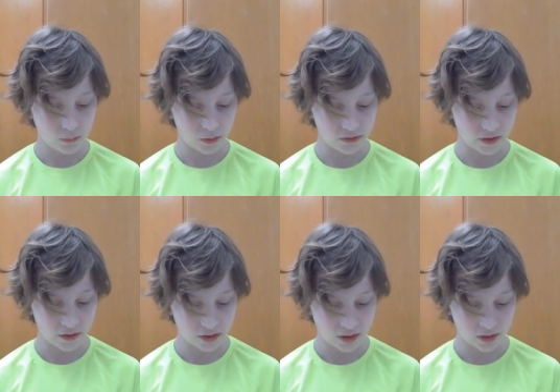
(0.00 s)
once
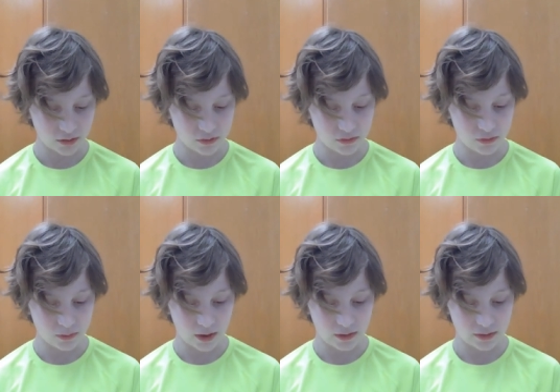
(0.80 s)
I can't
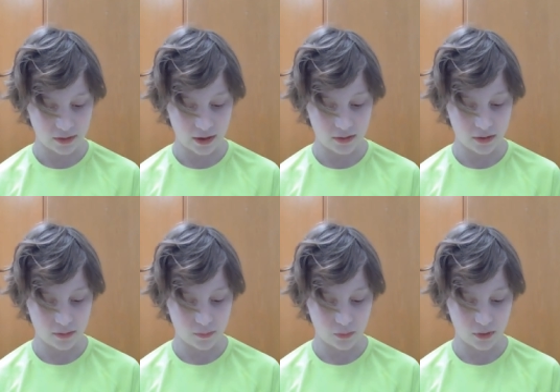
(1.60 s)
do that
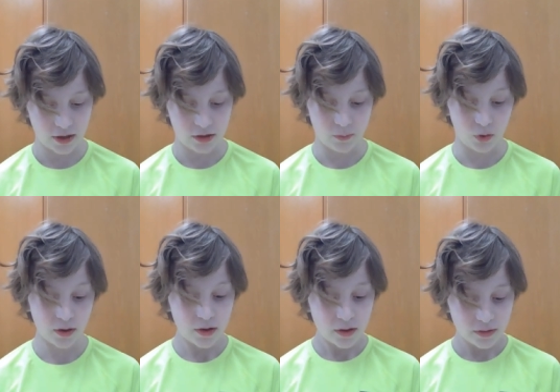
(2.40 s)

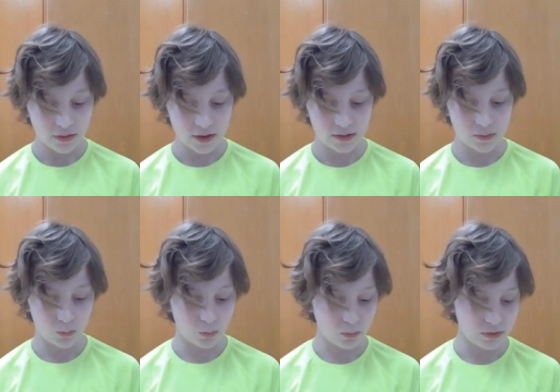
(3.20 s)
anymore,
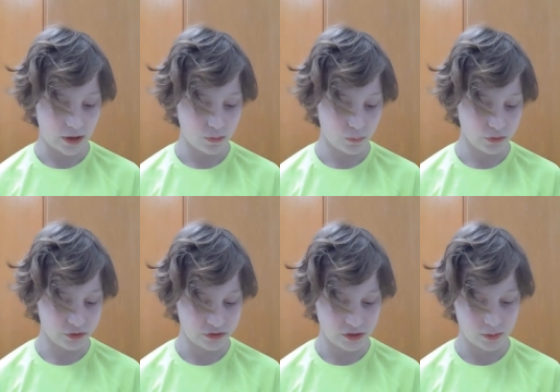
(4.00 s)
then then we'll
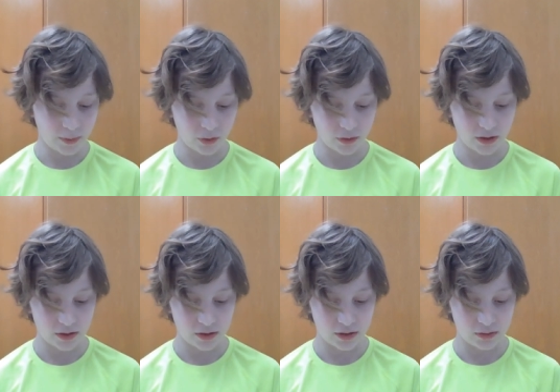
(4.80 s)
see about
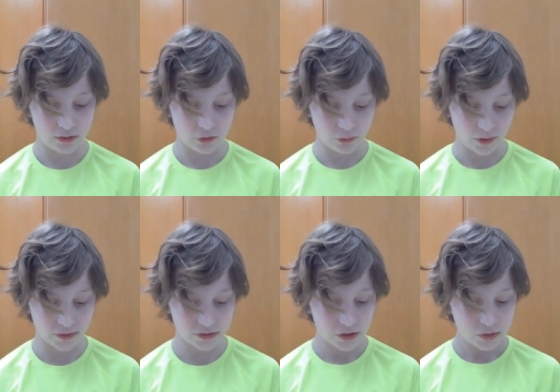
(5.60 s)
getting a little
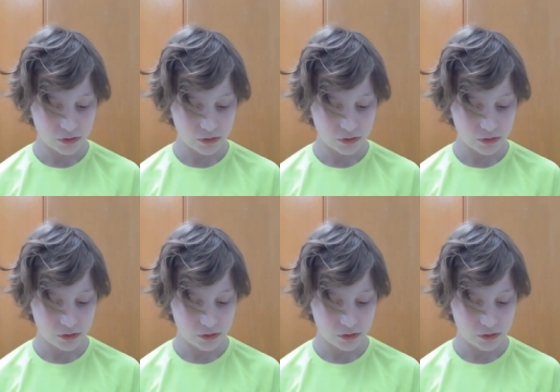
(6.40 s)
rest.